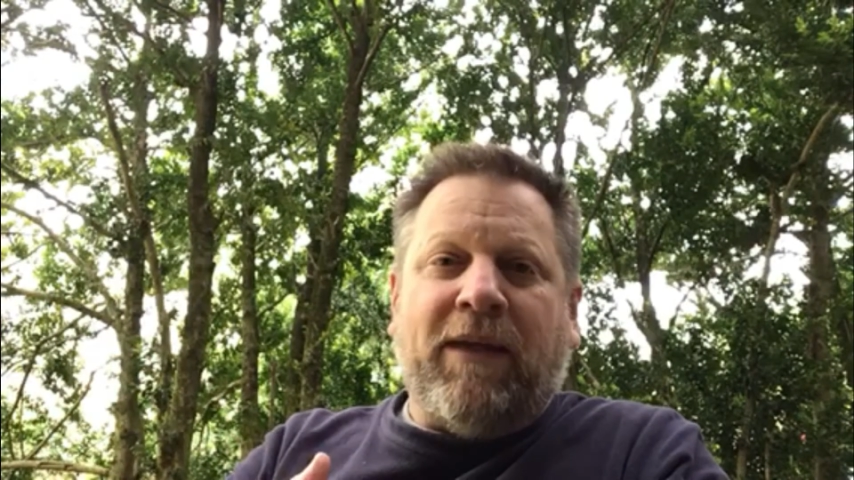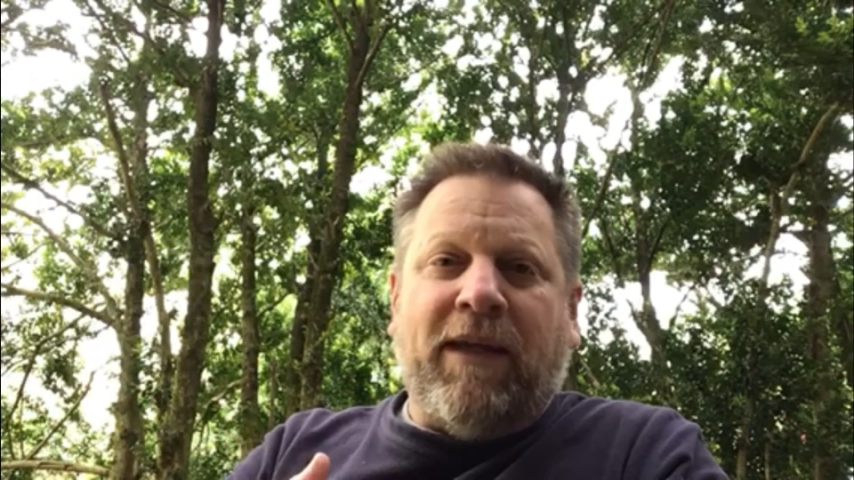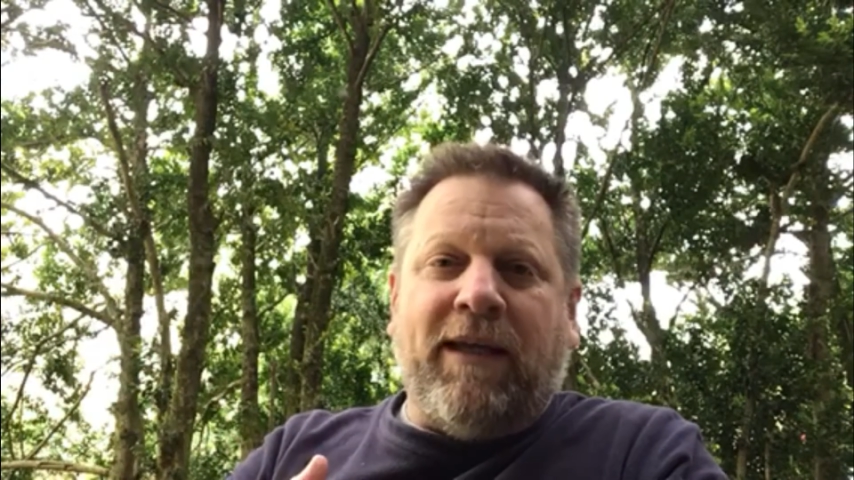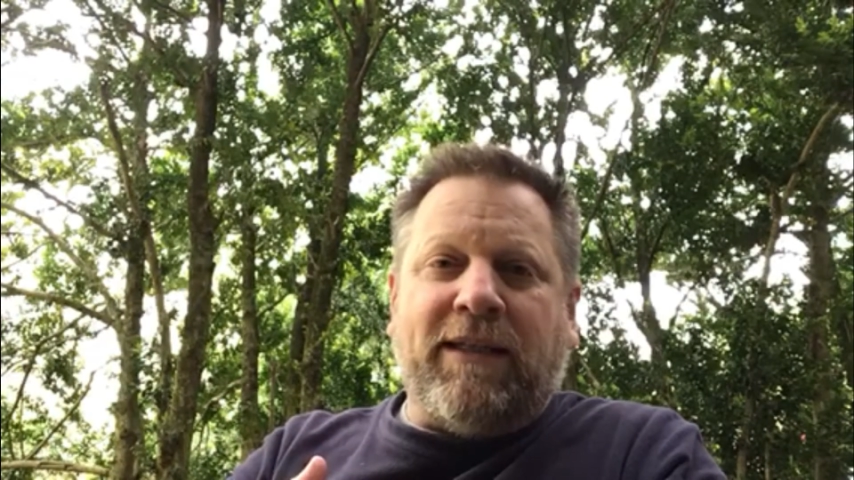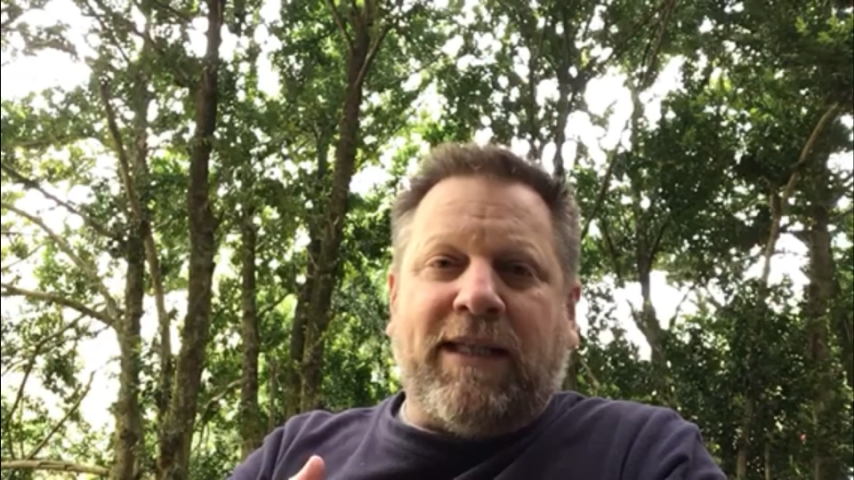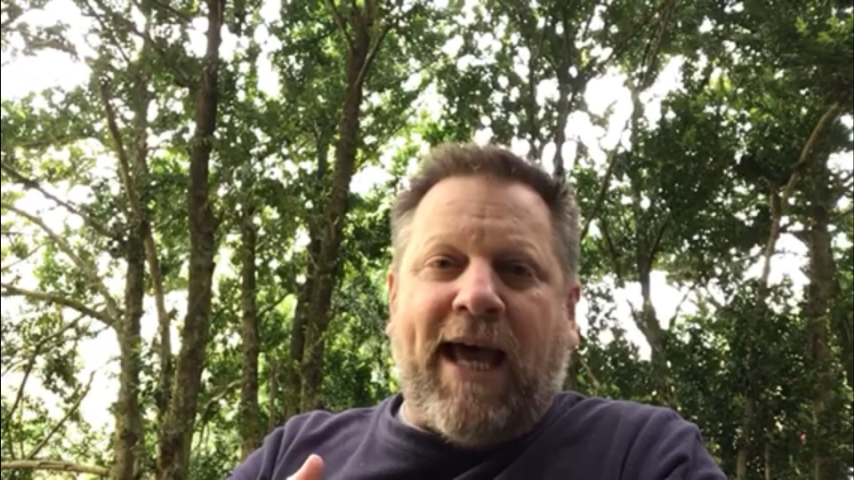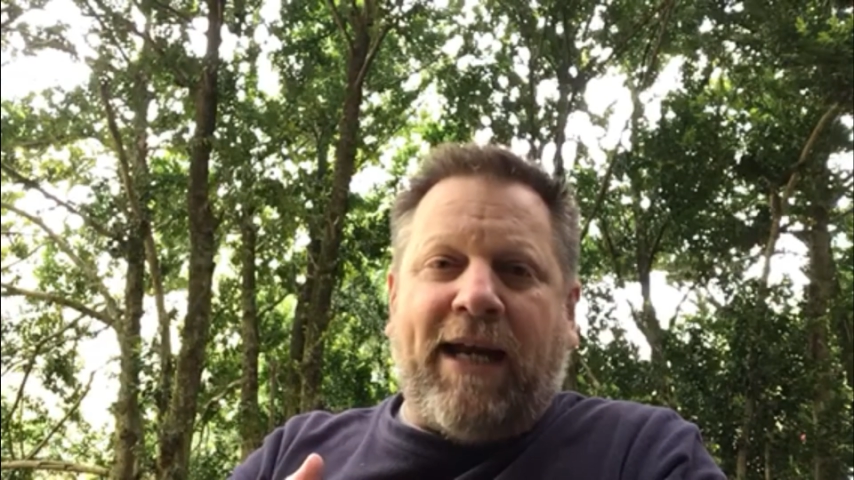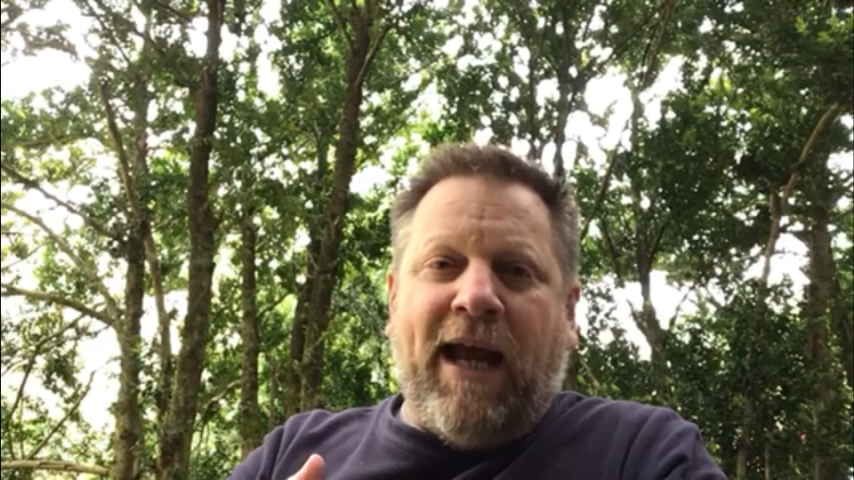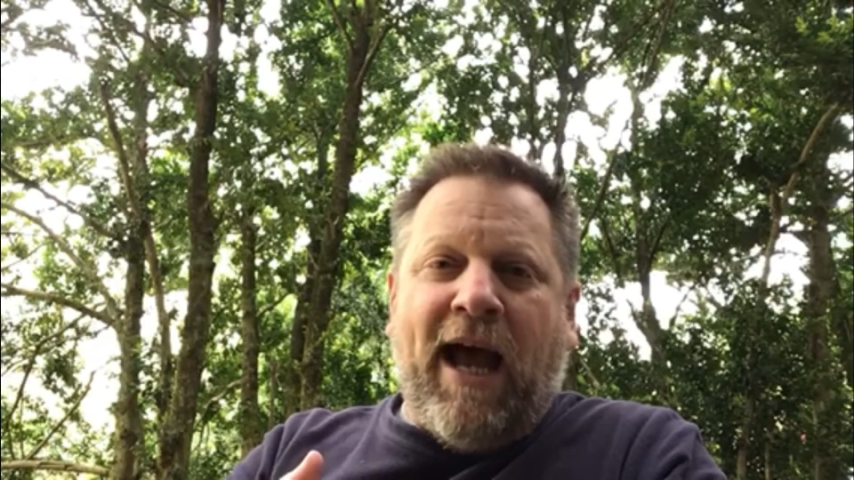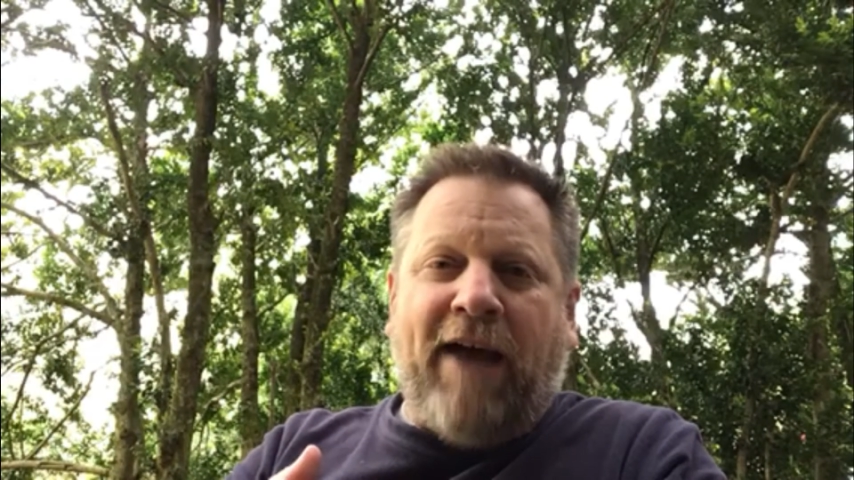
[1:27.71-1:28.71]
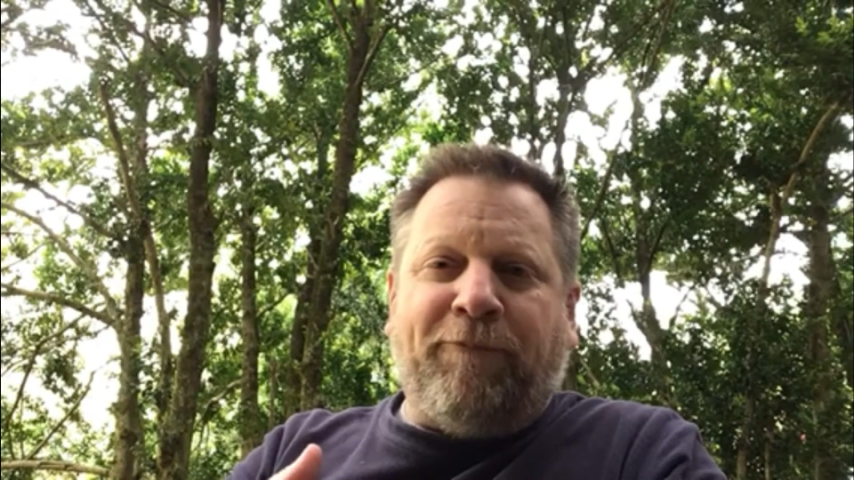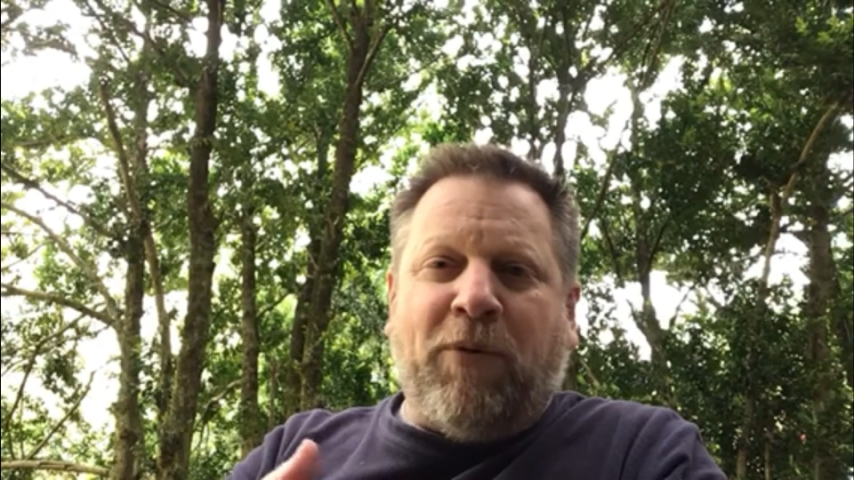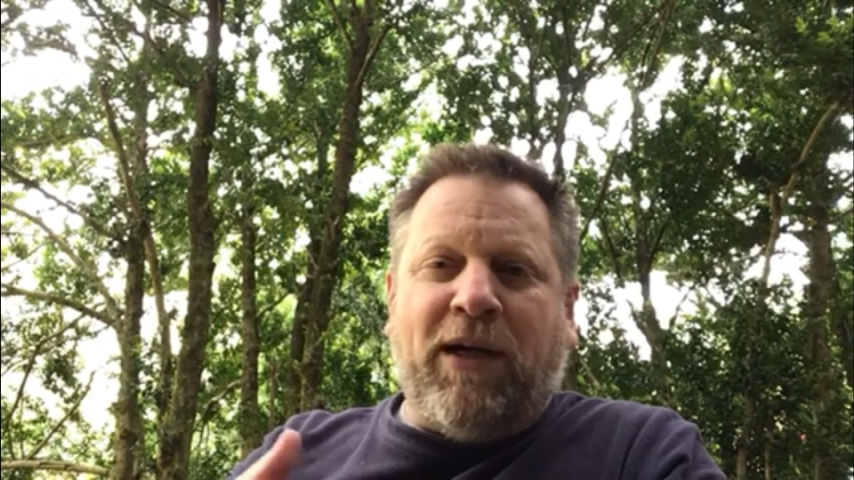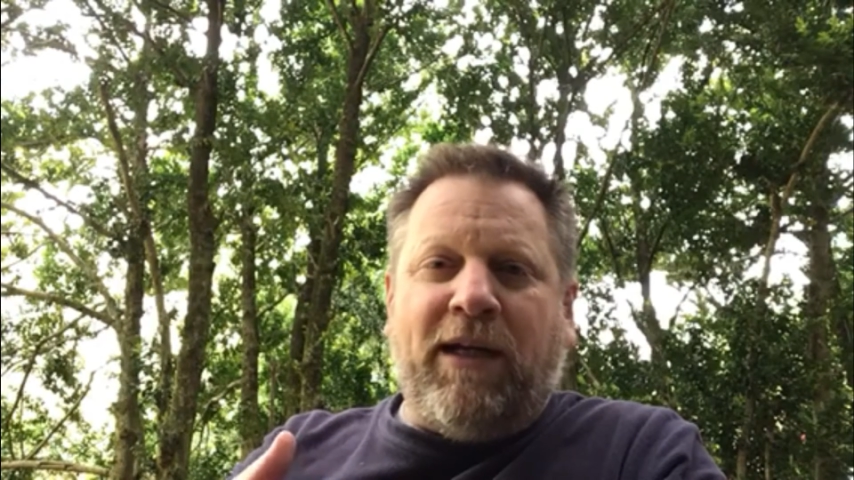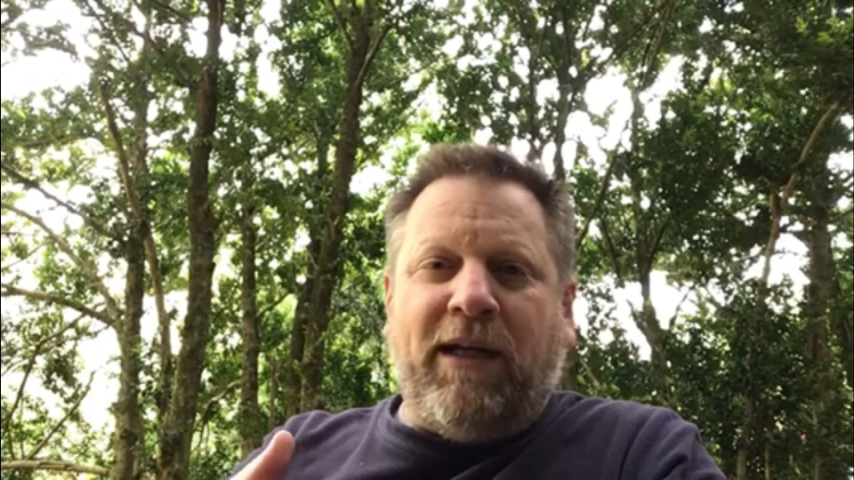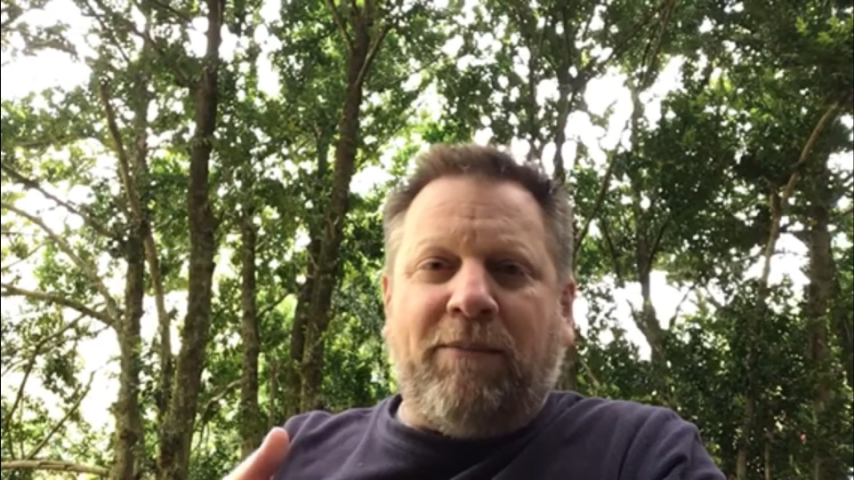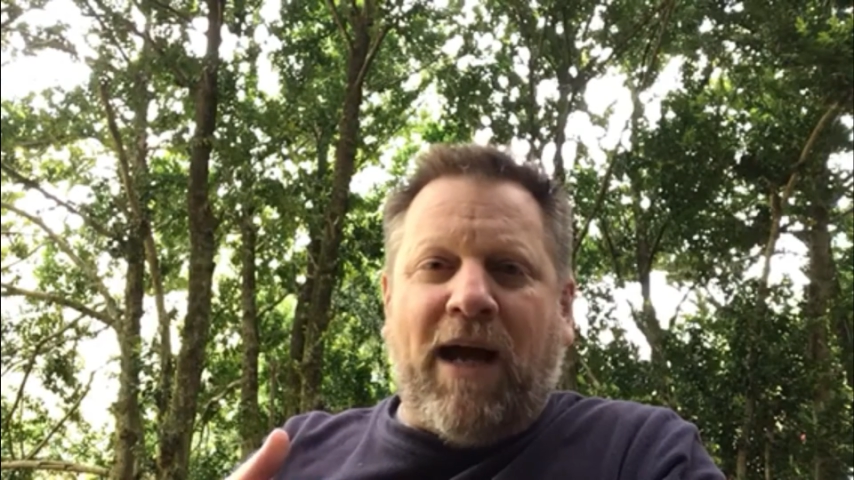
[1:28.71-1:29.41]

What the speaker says: is that I've put it in